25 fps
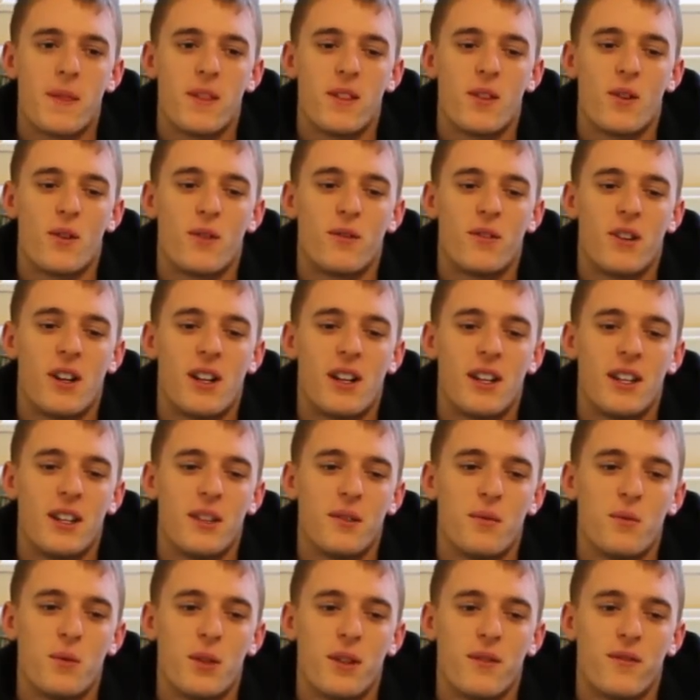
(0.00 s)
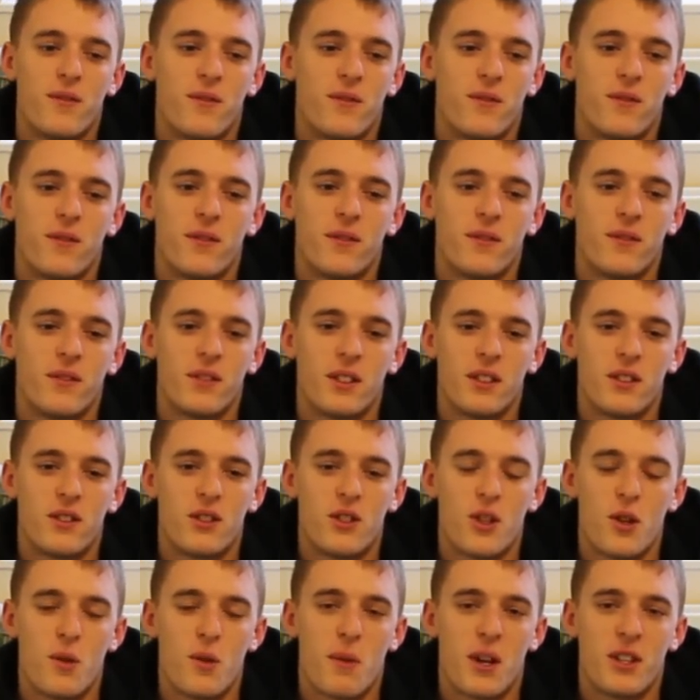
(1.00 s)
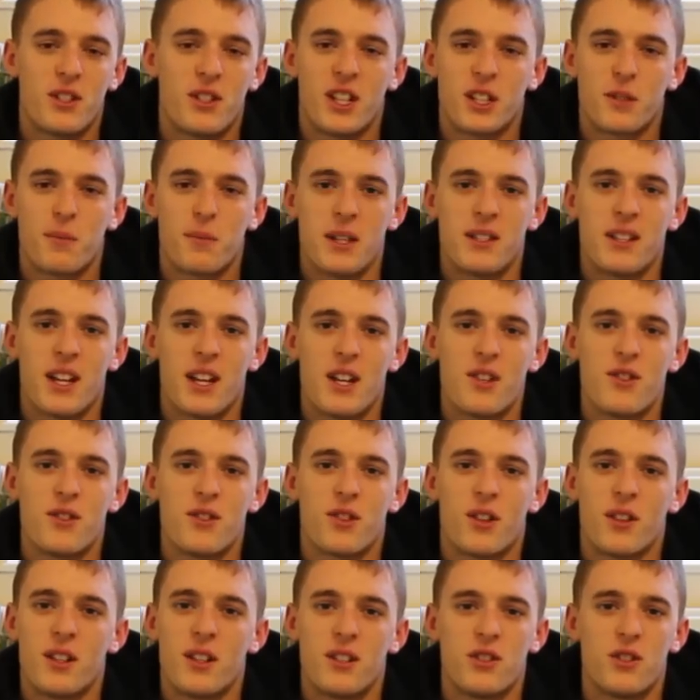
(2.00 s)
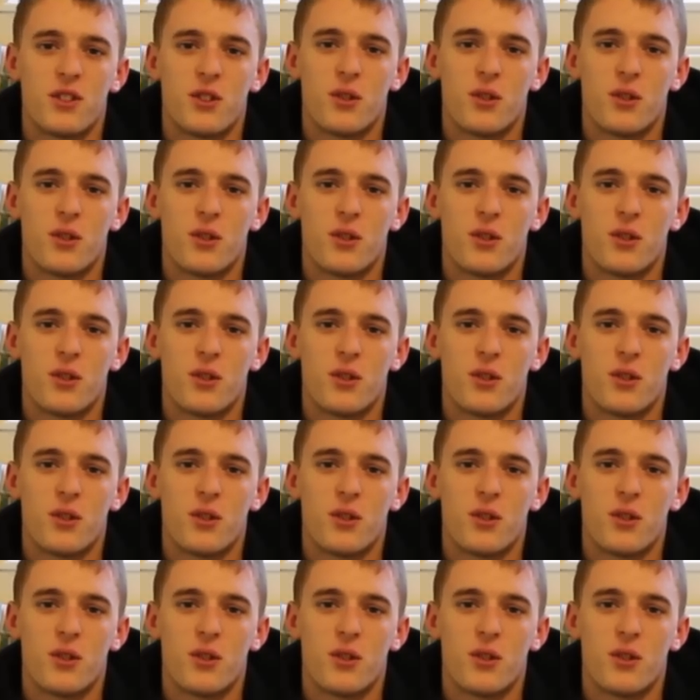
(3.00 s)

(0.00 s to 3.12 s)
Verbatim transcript: not really with too much expectations on it.